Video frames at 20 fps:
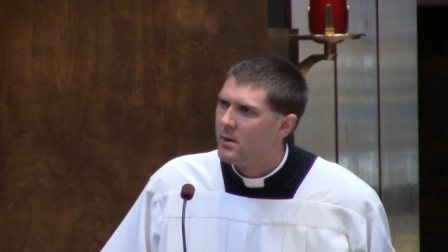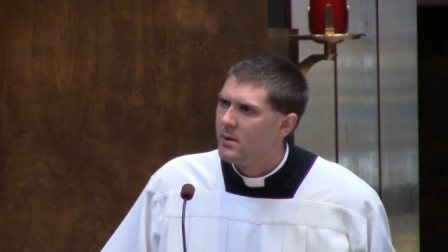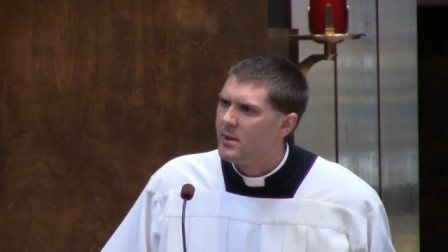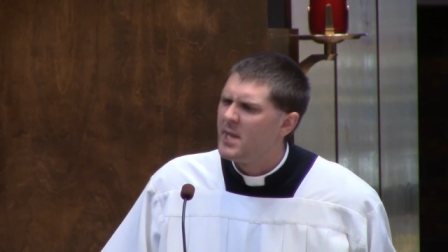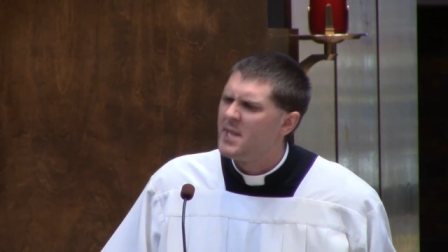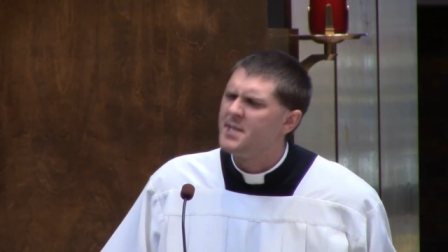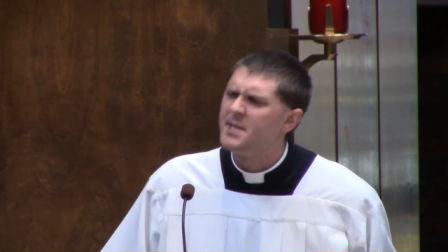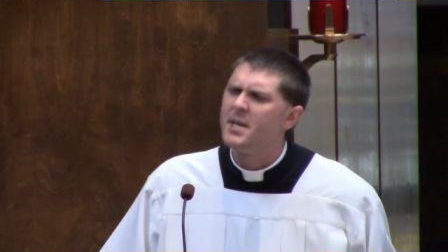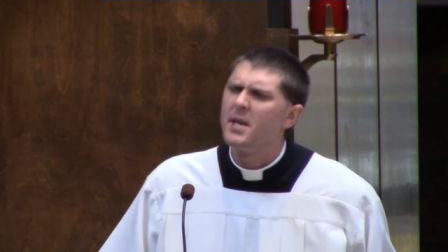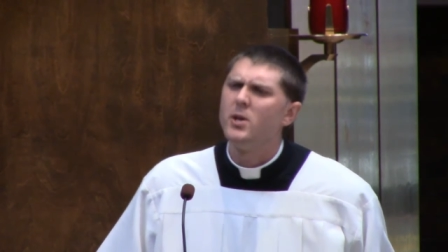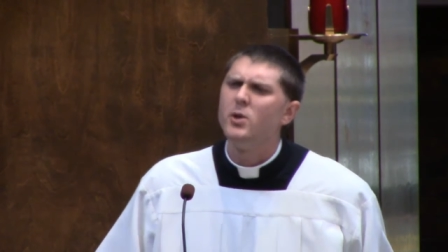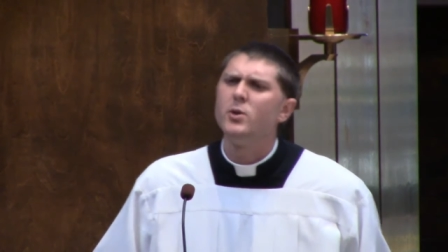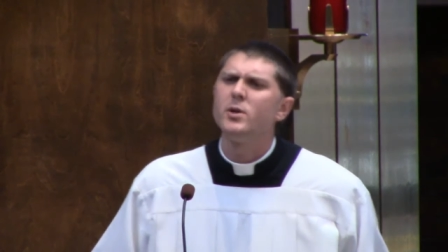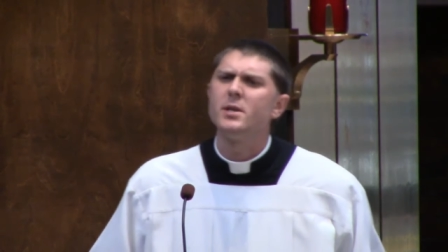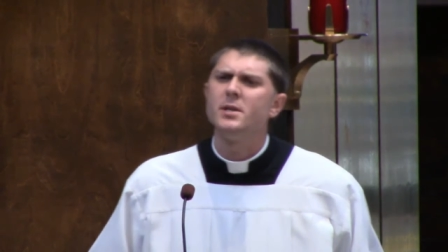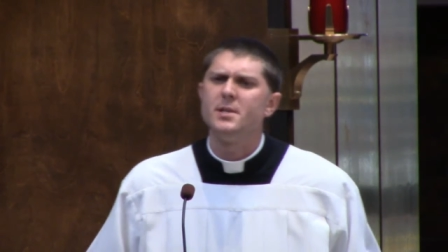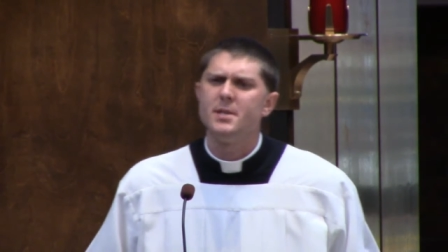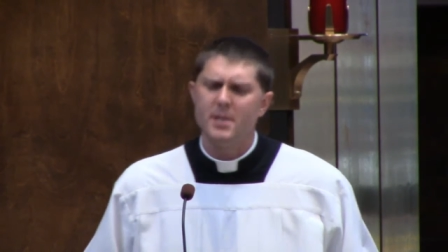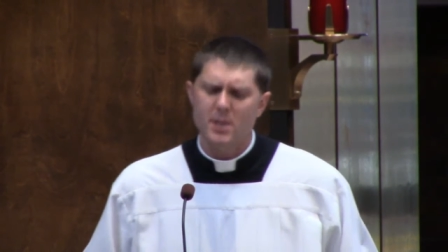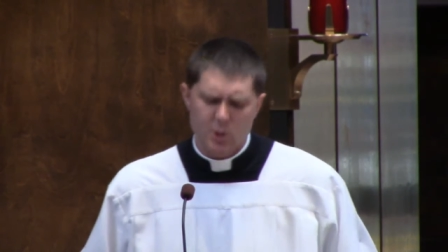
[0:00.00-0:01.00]
They say, you
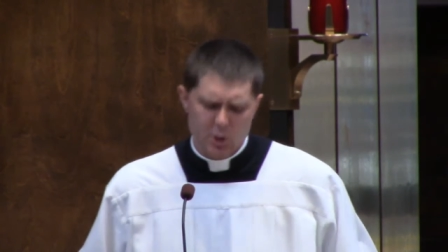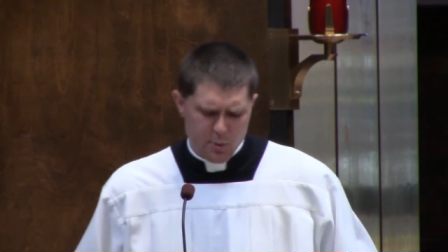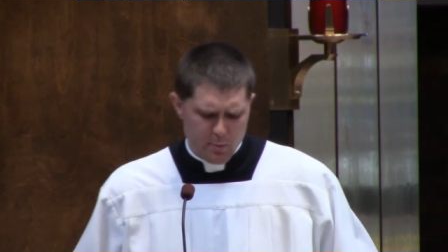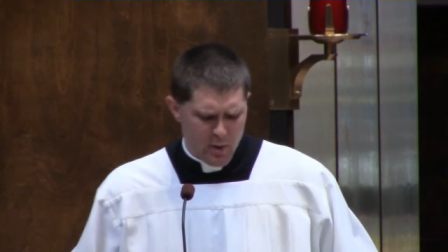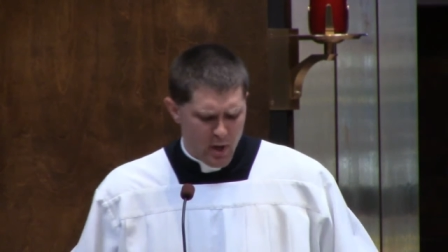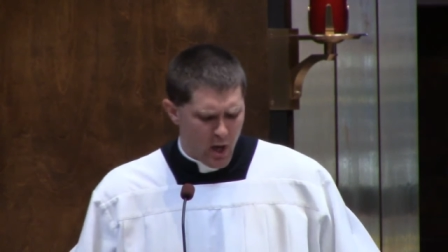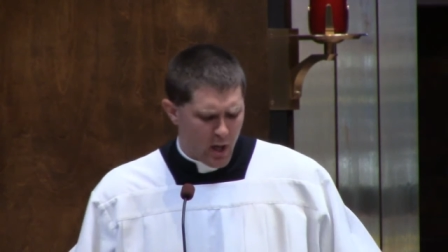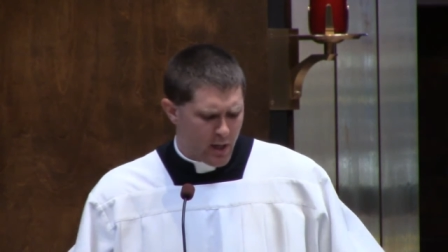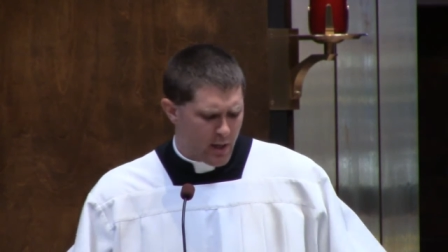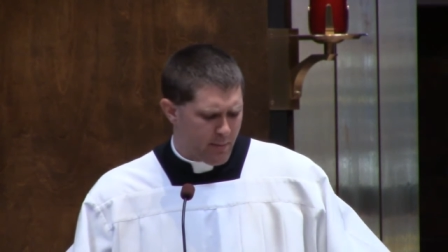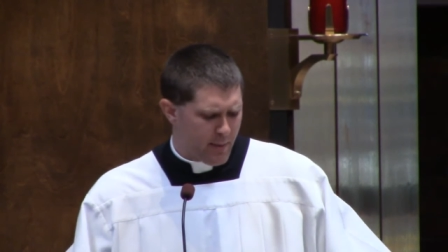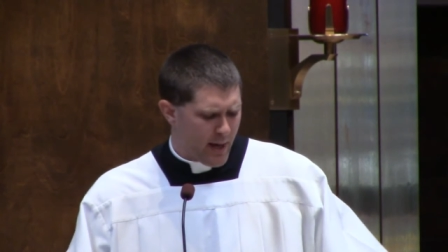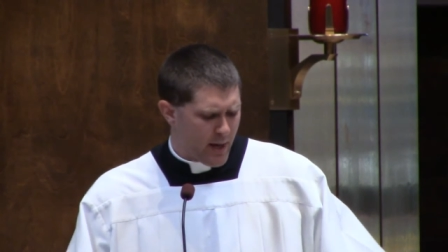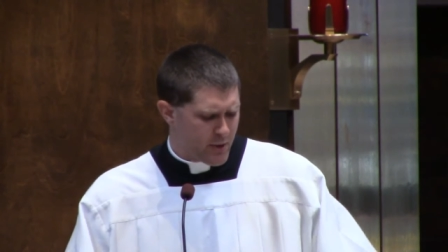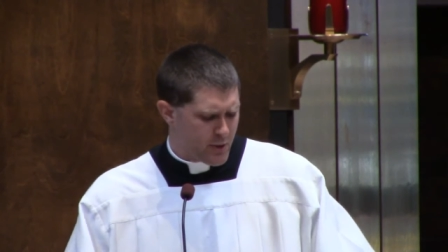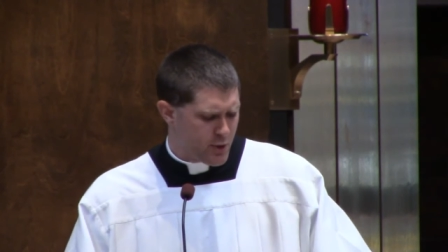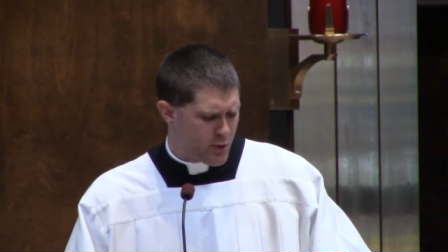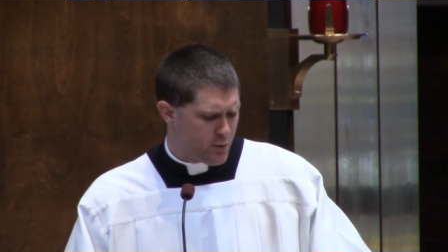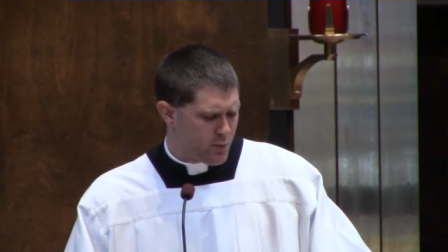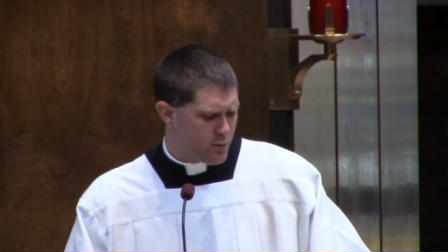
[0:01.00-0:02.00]
can teach me all
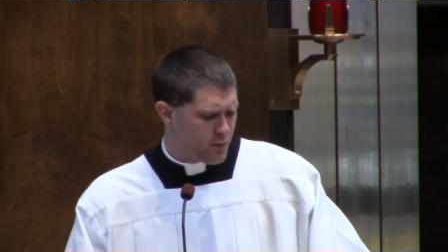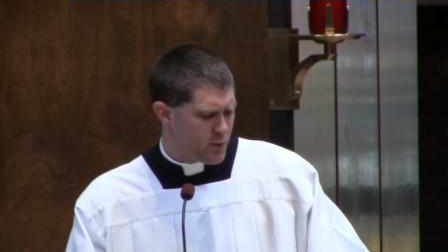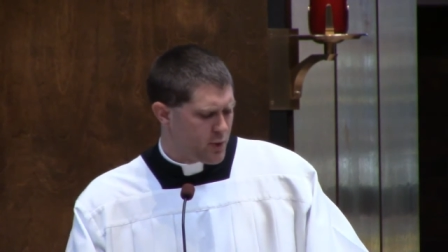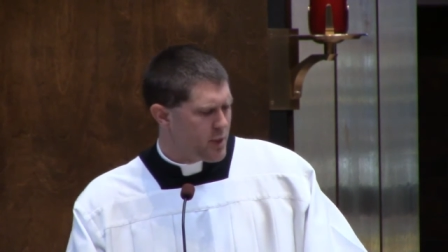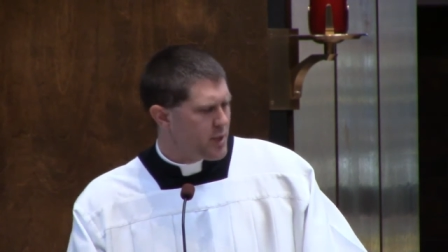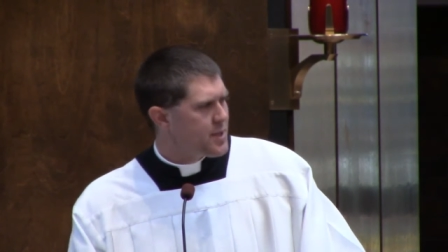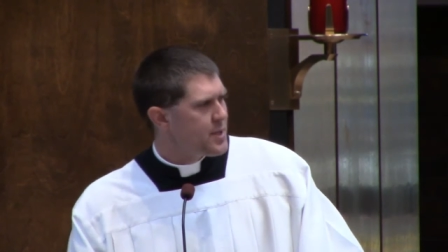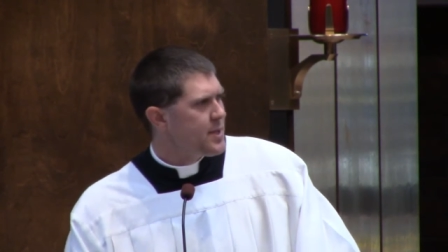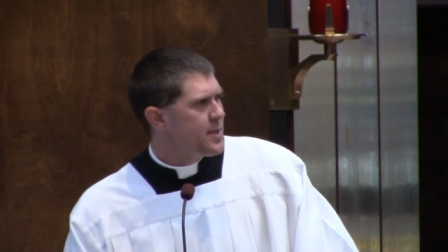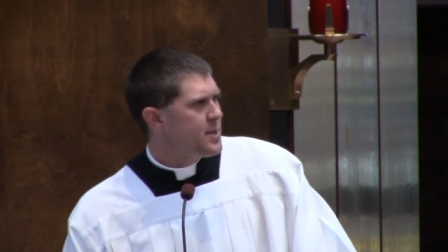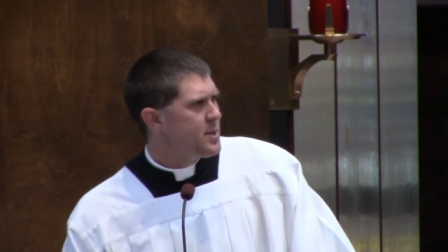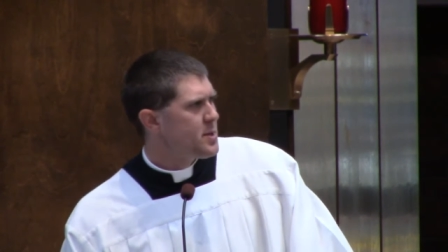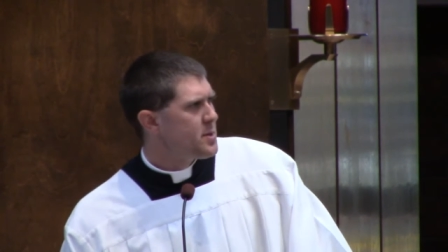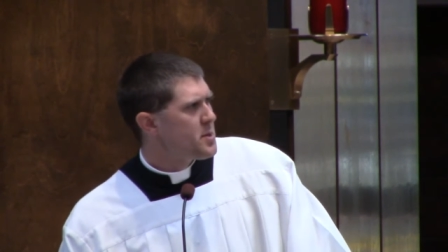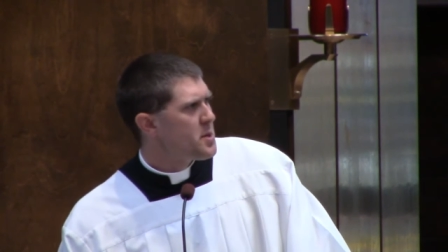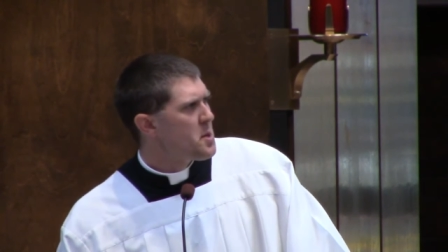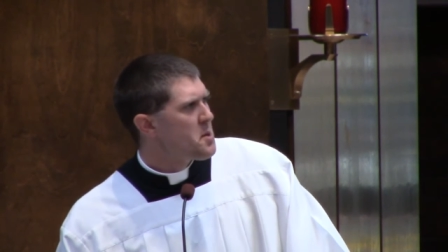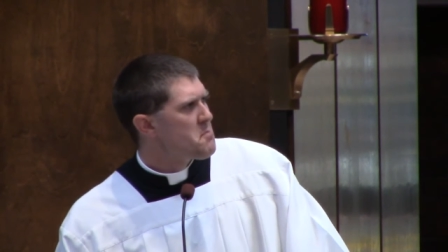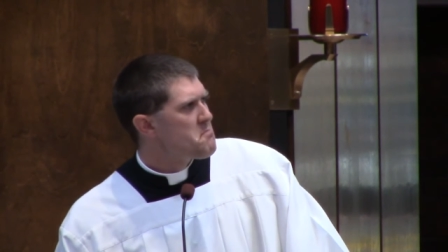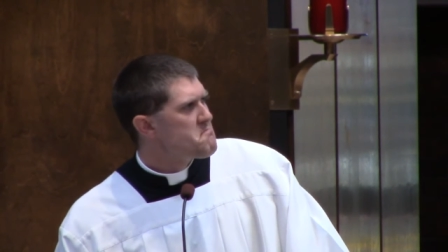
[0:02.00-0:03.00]
about you,
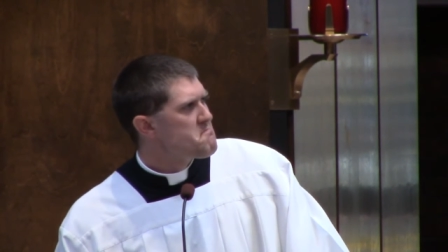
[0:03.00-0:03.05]
Jesus,